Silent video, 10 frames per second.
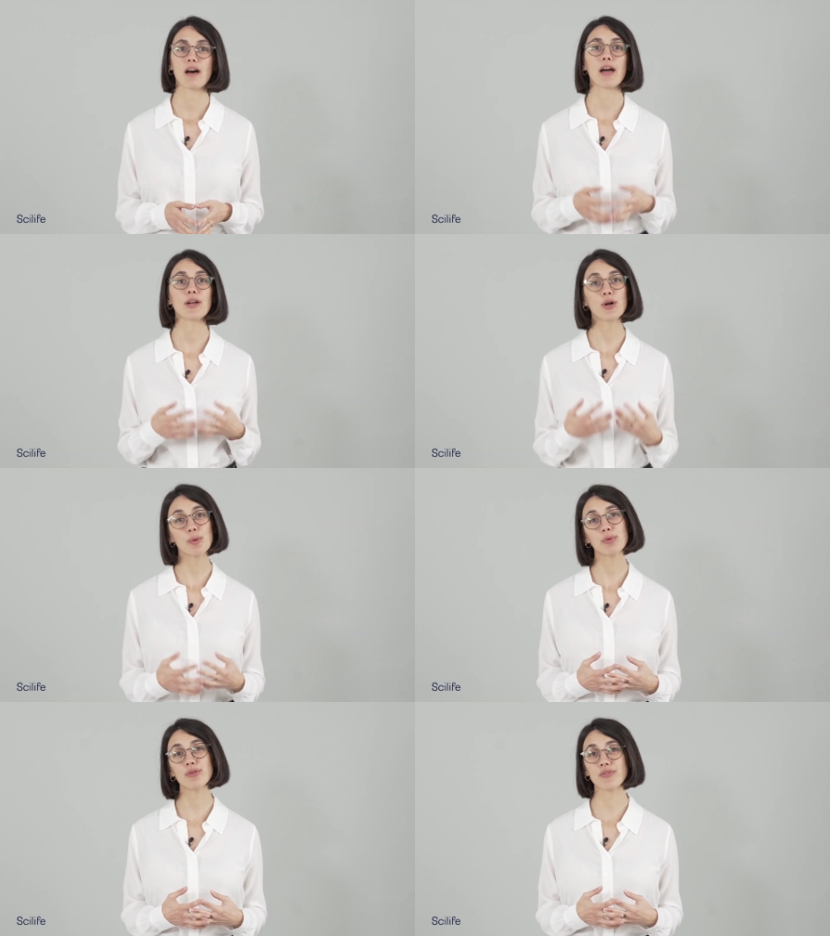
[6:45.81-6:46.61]
I
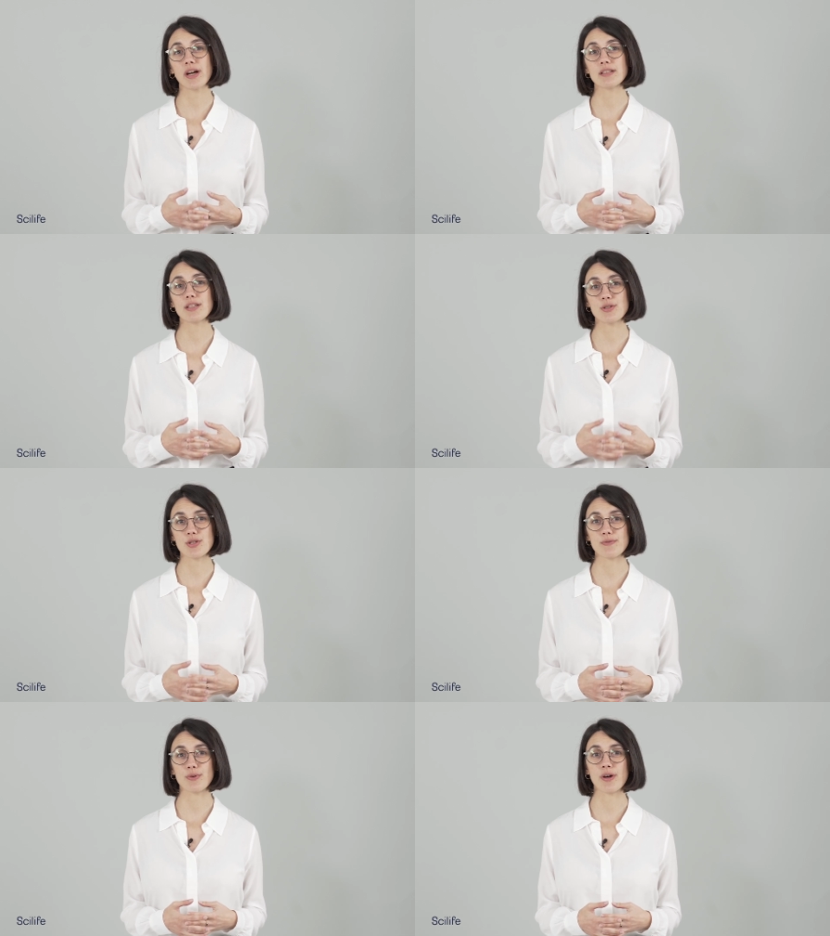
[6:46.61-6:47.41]
hope you find it
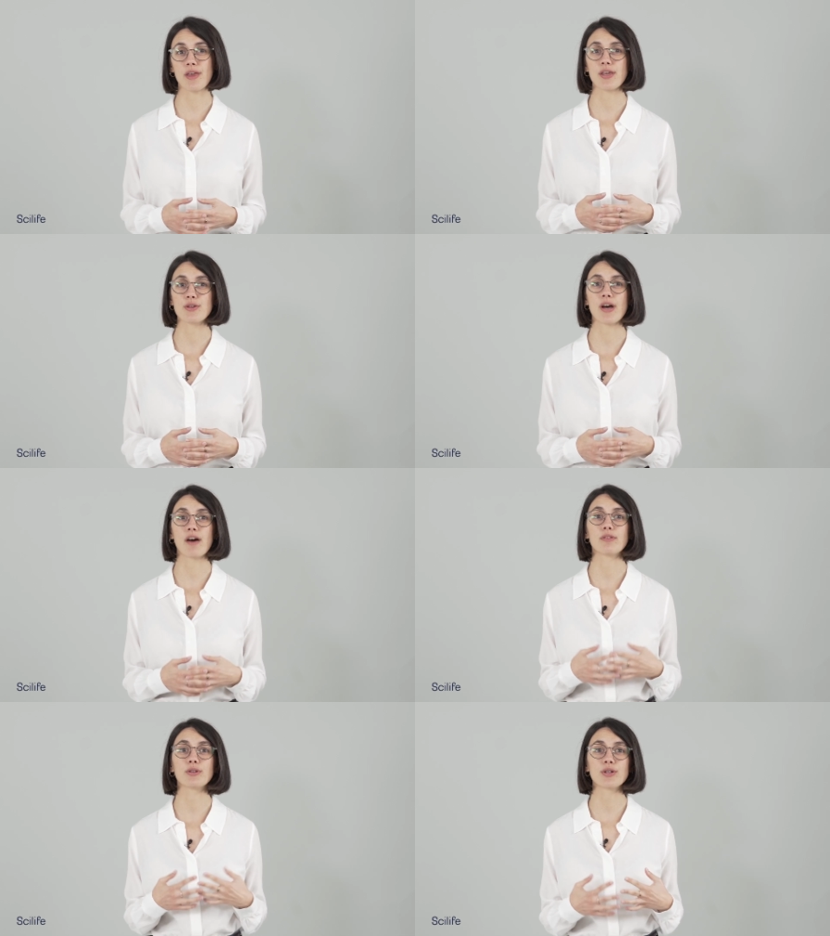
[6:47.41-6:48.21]
useful and that you
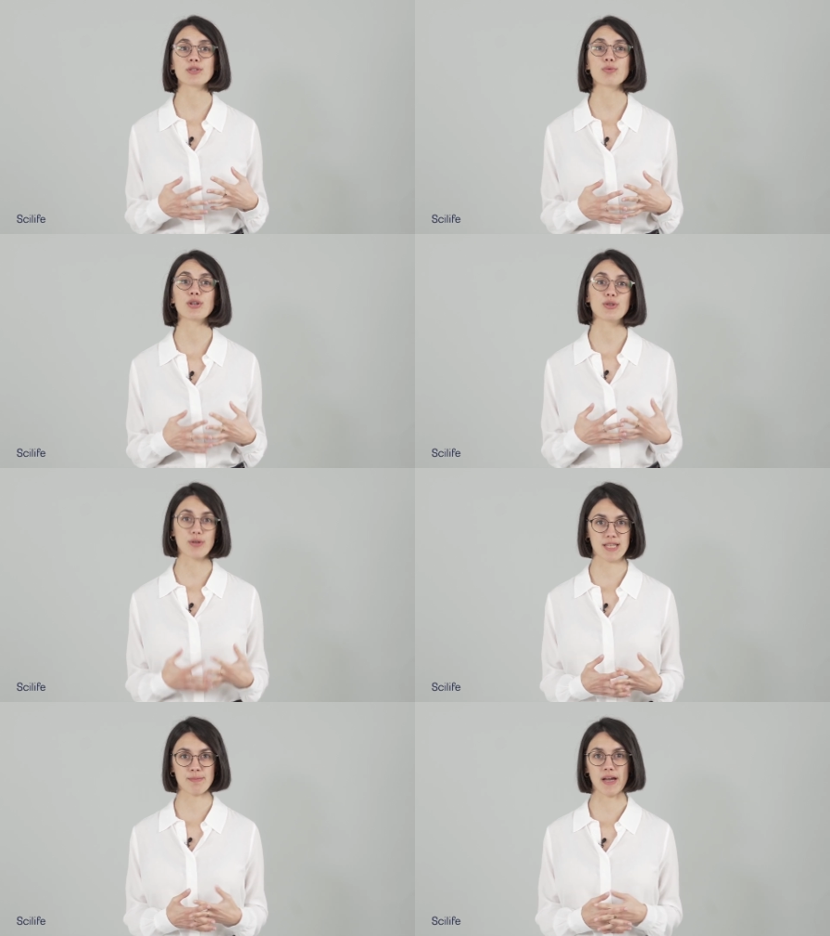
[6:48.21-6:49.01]
have learned what you
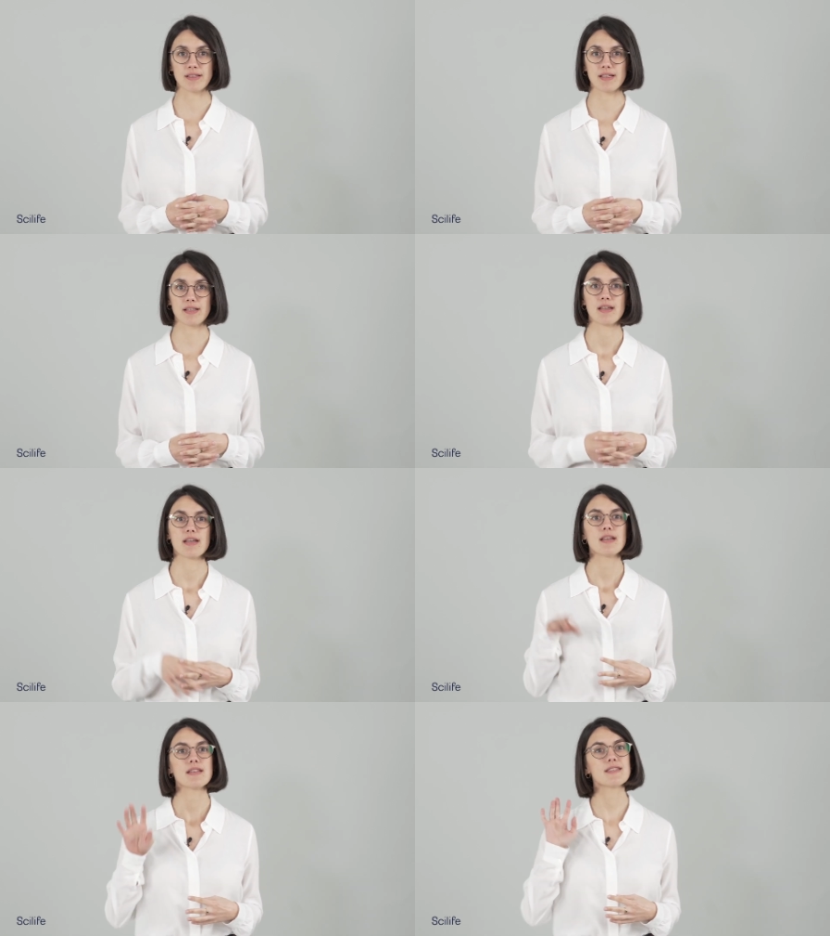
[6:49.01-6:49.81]
expected.
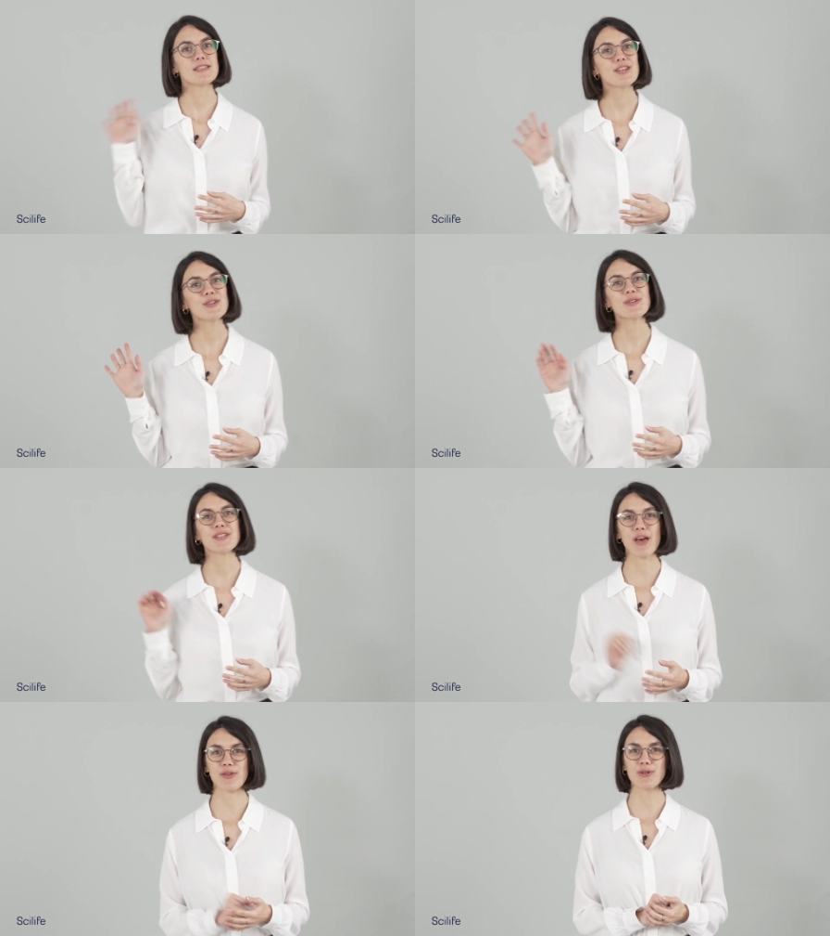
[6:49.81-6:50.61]
See you
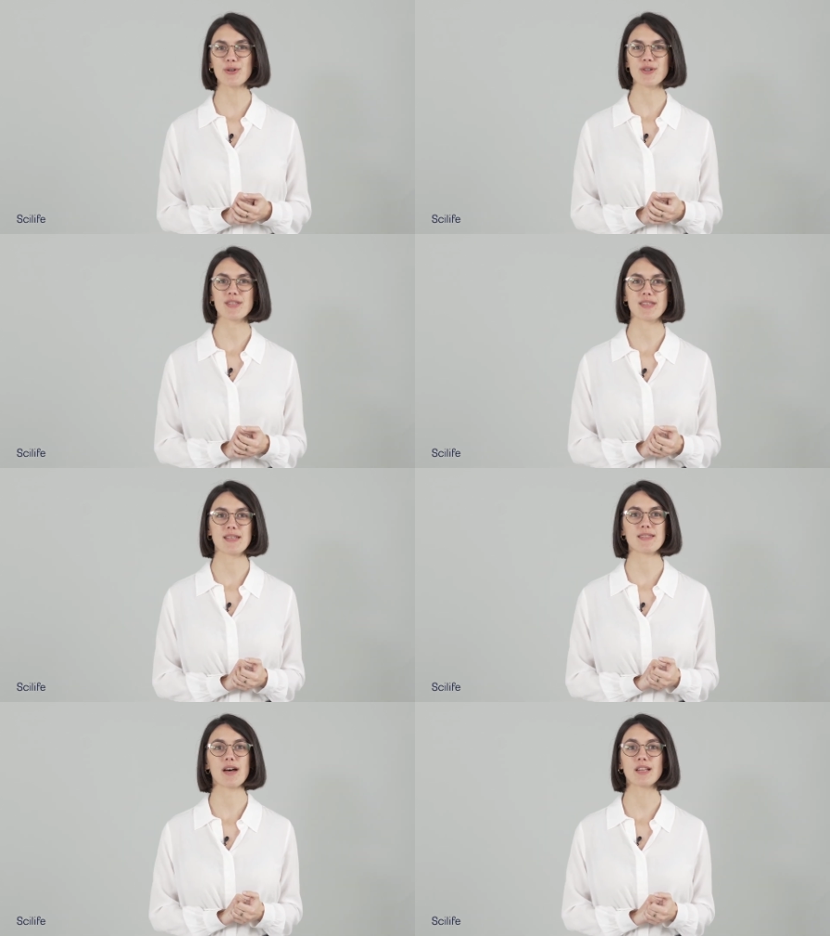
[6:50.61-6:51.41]
in other courses
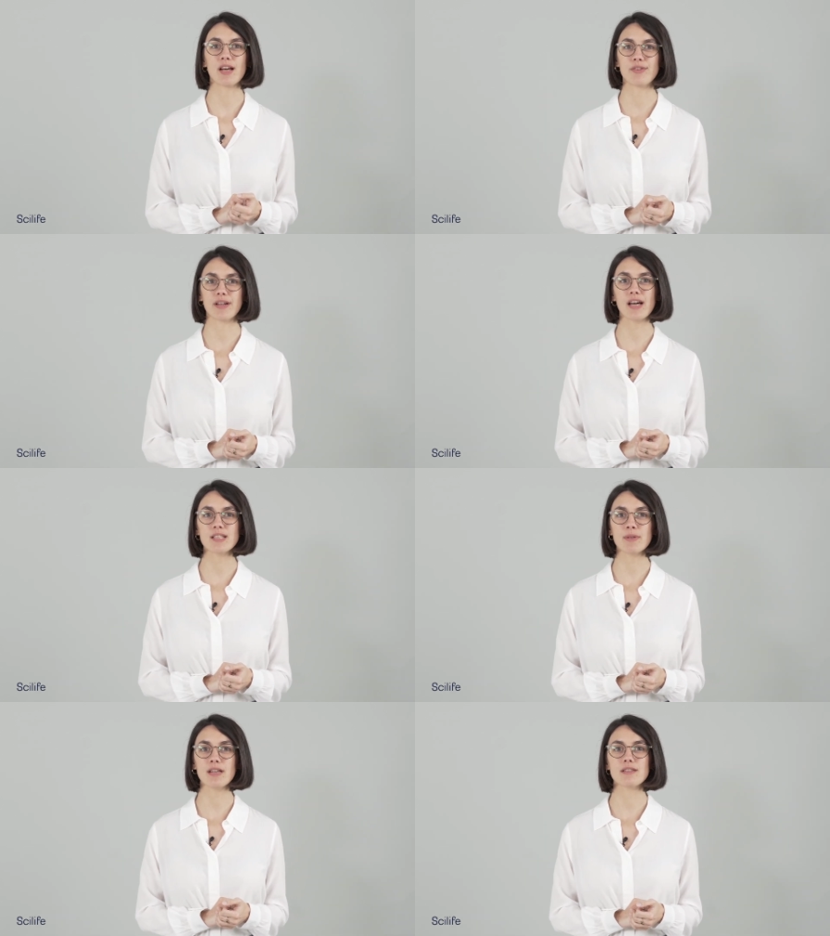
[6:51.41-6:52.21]
at SciLife
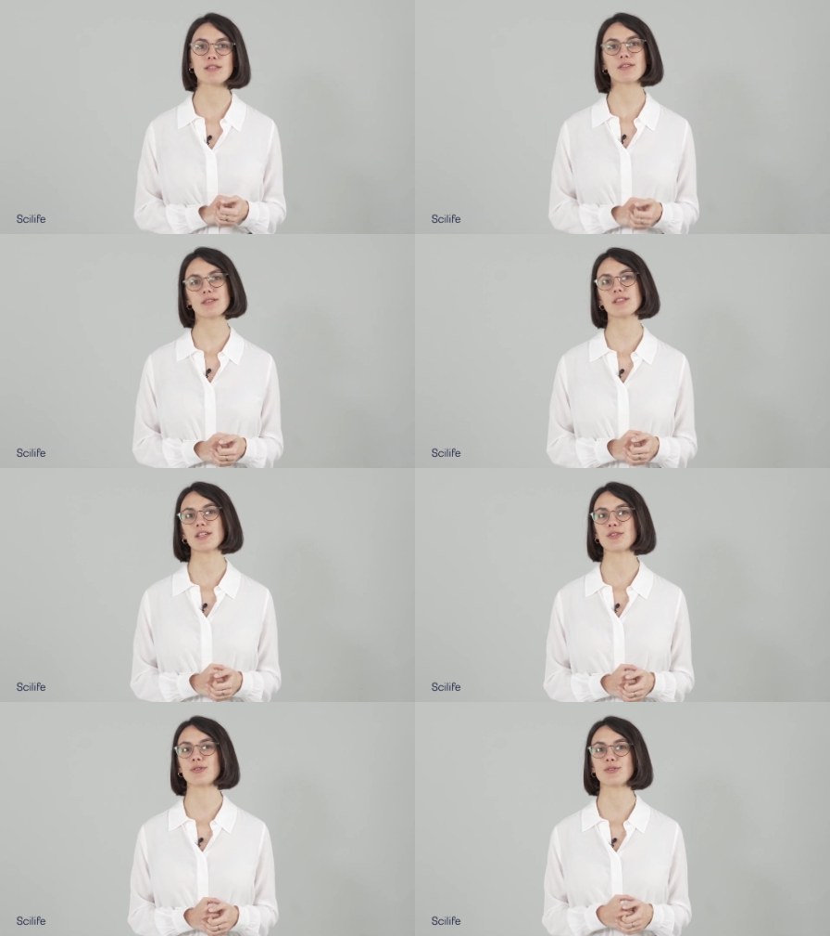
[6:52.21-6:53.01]
Academy to
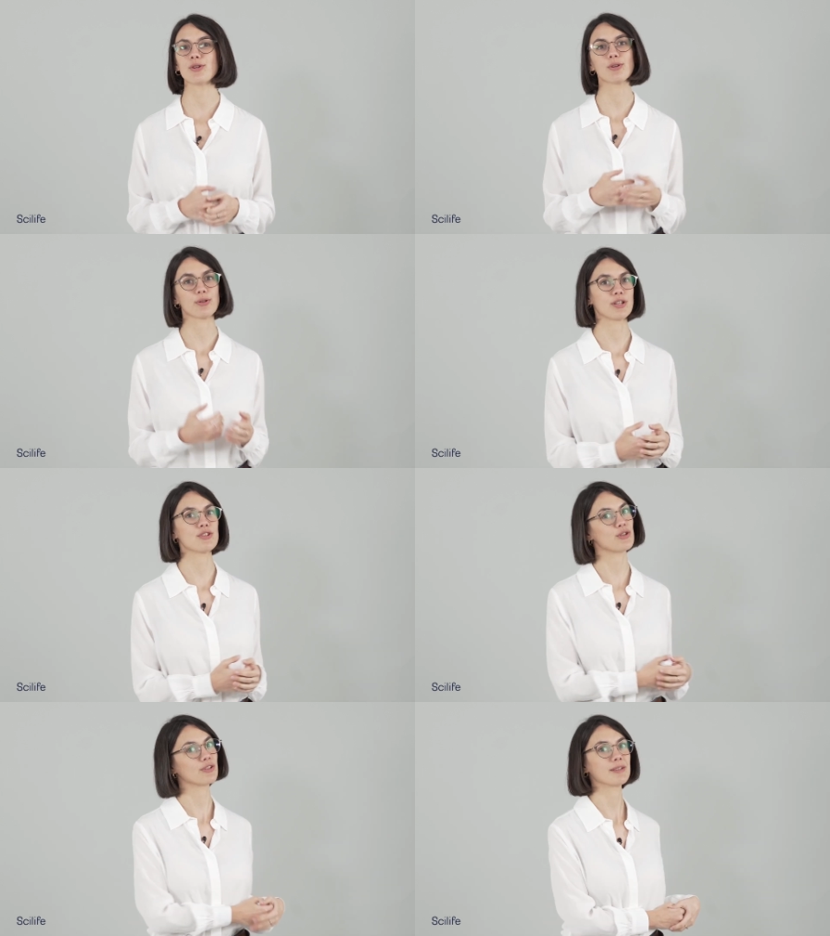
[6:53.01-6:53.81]
continue your
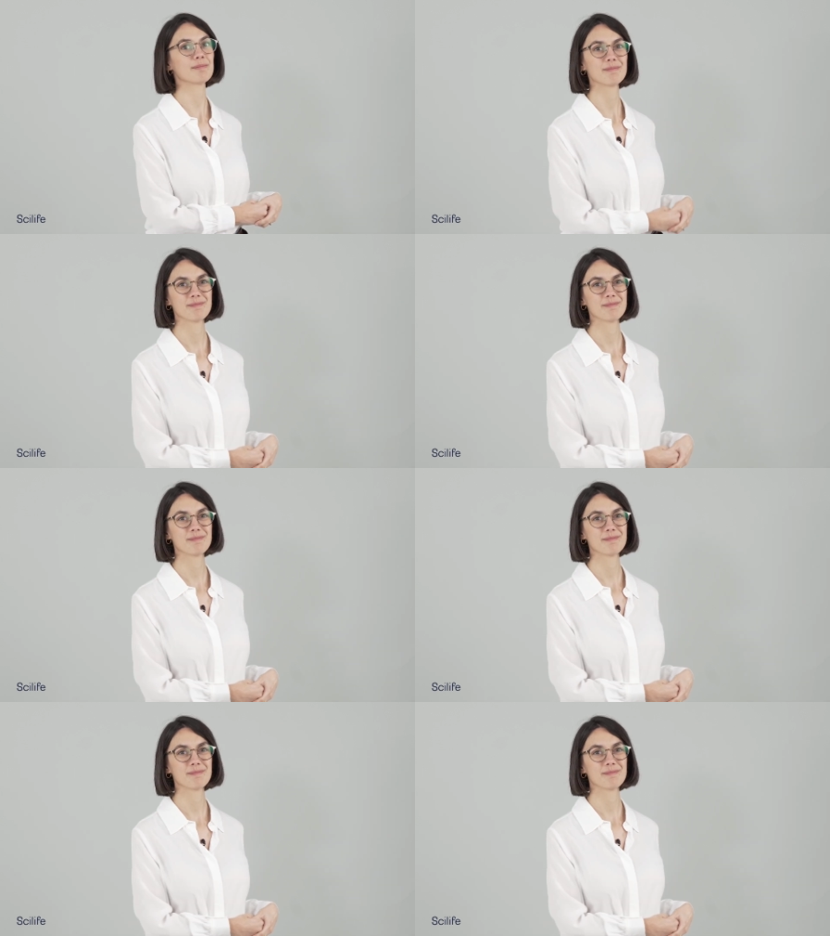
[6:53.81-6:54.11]
learning journey.